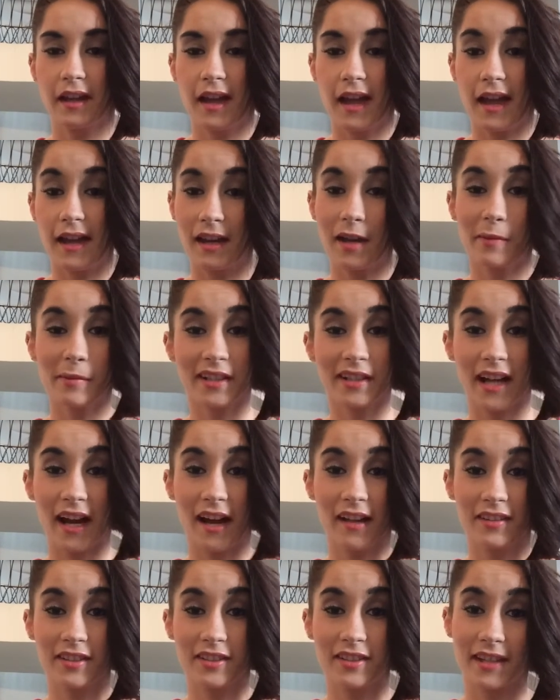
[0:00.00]
And I'm in
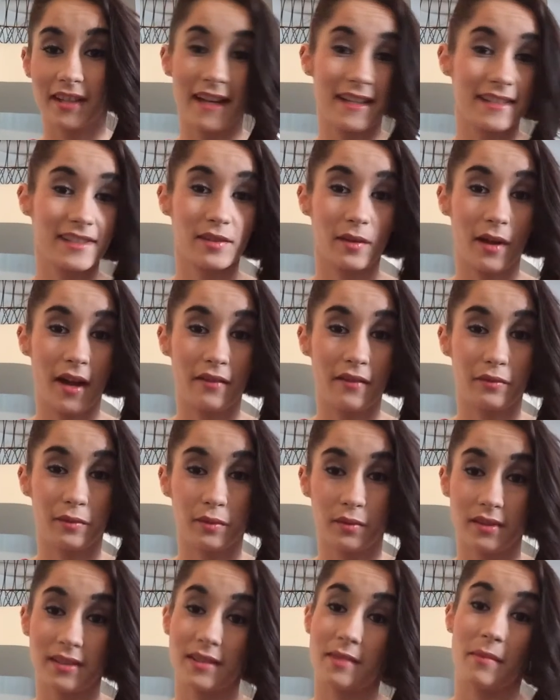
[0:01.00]
college and I still have
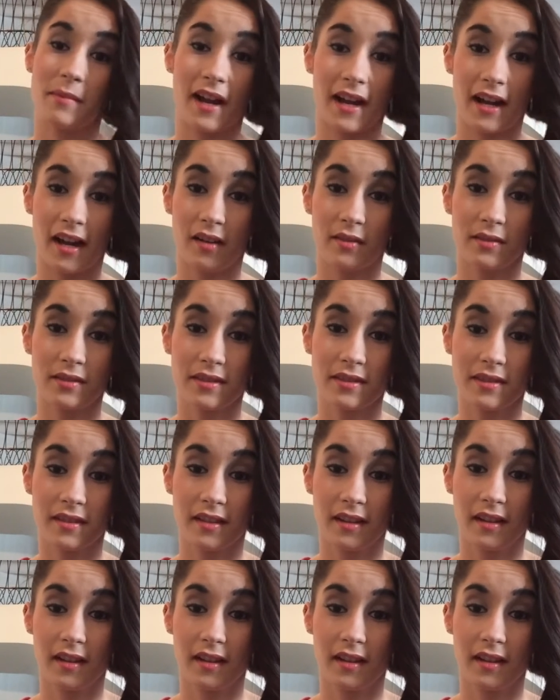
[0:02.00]
rules in my house